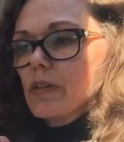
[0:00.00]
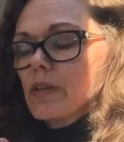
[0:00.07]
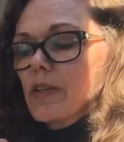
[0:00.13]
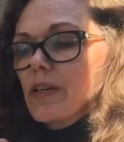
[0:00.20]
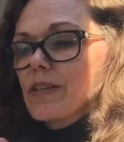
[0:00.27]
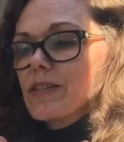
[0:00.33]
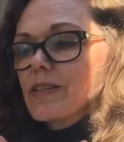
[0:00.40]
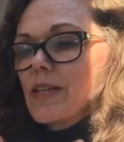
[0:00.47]

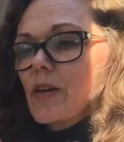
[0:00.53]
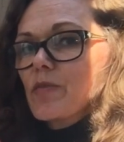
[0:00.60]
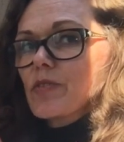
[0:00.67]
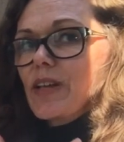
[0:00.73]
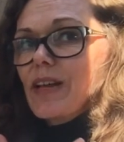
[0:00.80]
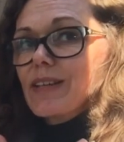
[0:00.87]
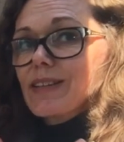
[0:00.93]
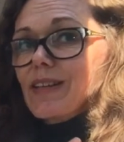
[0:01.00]
It sounds
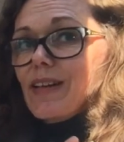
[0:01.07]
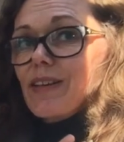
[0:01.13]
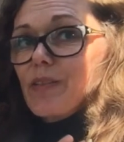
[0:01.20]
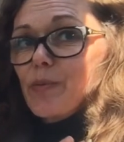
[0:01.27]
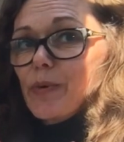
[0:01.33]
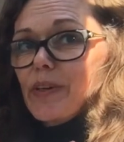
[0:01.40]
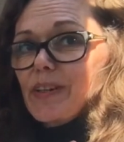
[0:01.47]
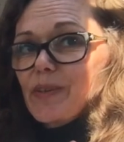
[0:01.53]
like Darth
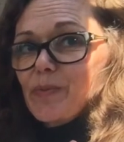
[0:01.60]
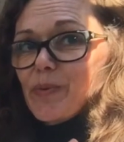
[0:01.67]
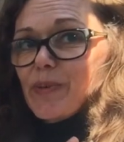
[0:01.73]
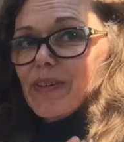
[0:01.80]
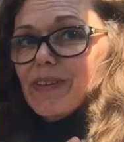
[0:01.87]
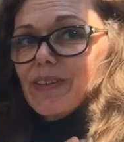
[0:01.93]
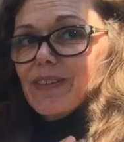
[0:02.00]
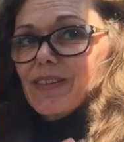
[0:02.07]
Vader breath.
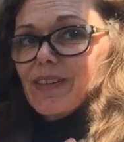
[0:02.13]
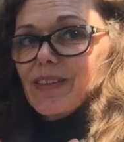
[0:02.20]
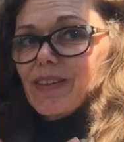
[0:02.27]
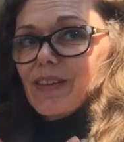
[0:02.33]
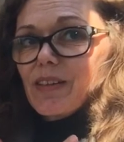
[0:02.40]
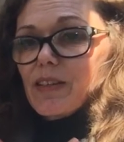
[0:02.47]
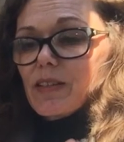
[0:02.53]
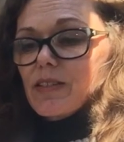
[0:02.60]

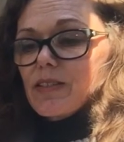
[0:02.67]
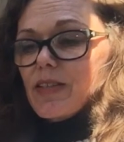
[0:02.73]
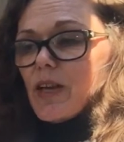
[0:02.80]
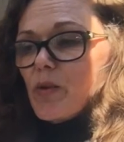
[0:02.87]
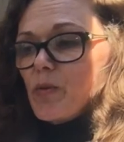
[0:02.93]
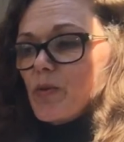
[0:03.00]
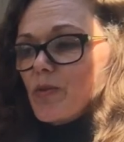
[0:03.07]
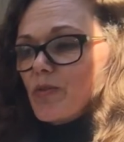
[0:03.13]
Star
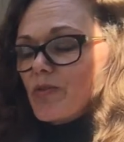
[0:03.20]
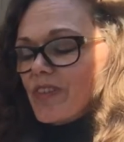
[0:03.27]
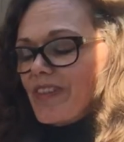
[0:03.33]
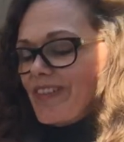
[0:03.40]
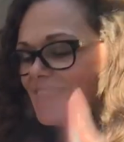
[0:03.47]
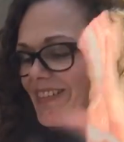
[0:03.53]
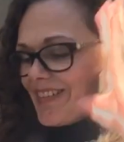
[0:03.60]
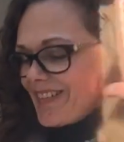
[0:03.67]
Wars.
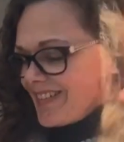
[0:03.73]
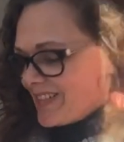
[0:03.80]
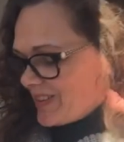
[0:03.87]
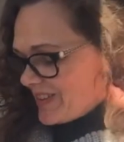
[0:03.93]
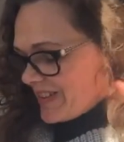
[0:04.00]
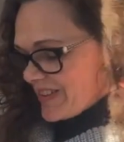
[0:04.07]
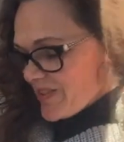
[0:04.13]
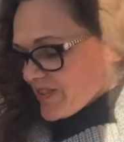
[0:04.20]

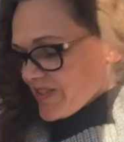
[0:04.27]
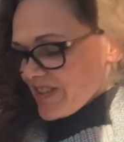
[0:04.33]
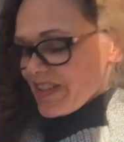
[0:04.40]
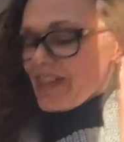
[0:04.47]
Interesting.